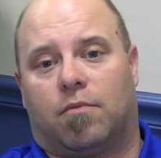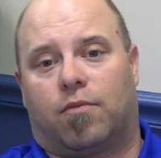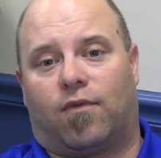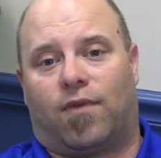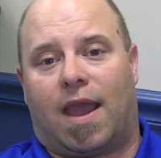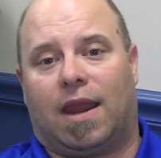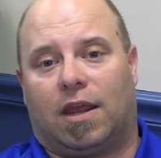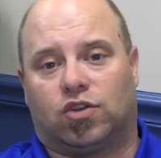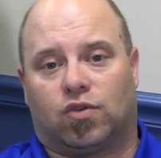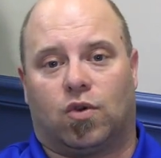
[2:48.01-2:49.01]
providing
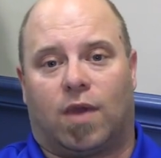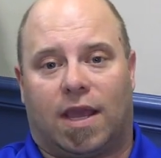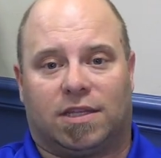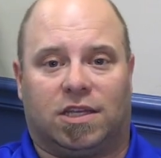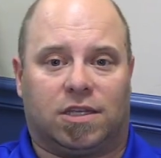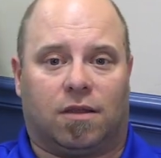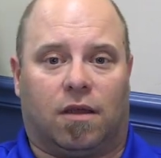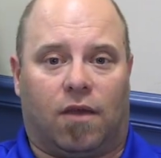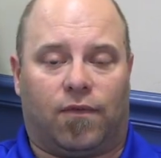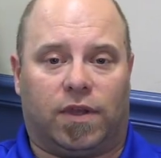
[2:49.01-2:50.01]
true
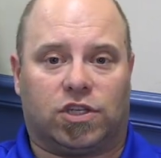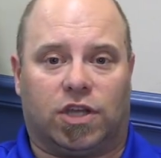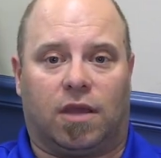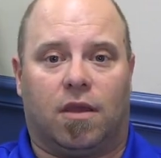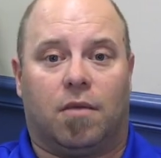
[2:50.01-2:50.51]
anti-phishing,